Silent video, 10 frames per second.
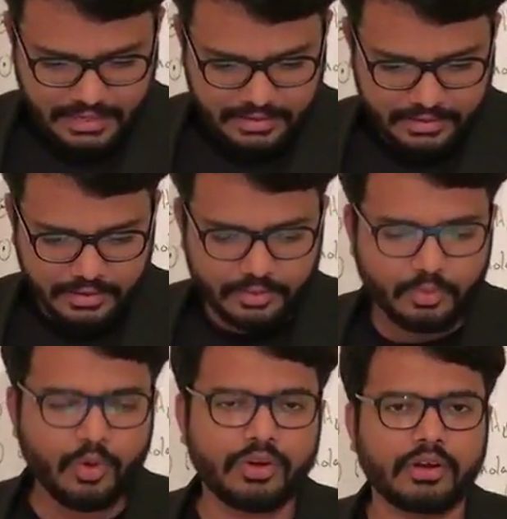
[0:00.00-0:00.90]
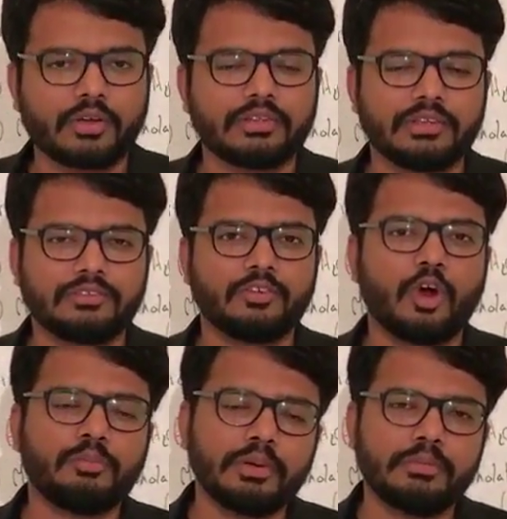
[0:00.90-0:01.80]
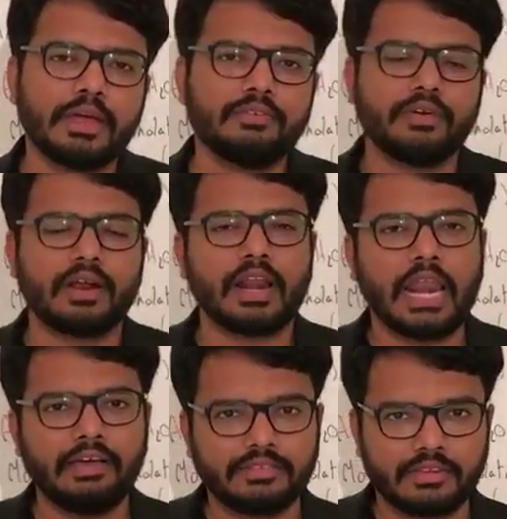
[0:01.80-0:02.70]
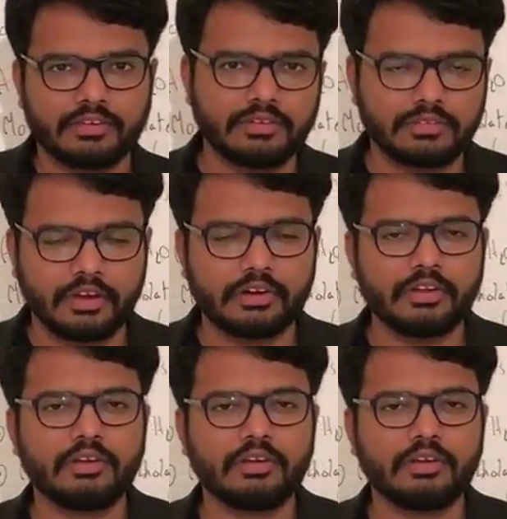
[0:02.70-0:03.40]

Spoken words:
Yes, Mohan, you can just drop a mail for our live session schedule.